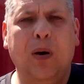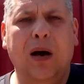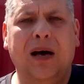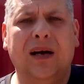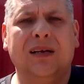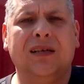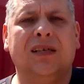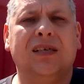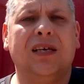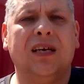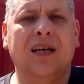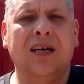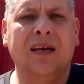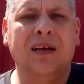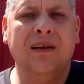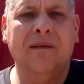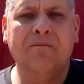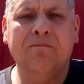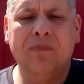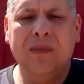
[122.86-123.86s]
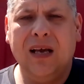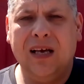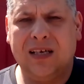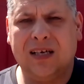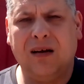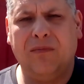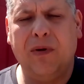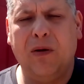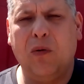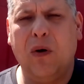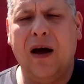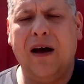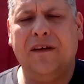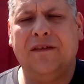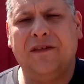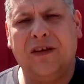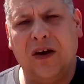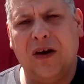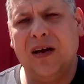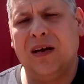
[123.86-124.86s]
but it's going to be
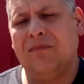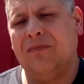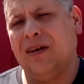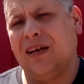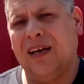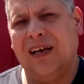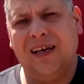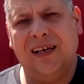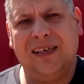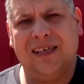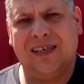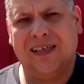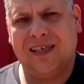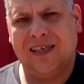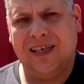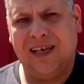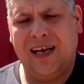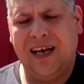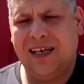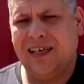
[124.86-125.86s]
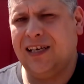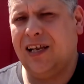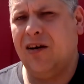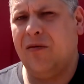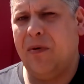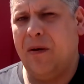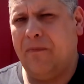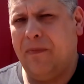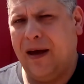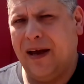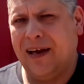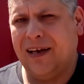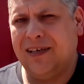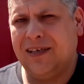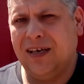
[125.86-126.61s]
worth doing because it's a little bit bigger,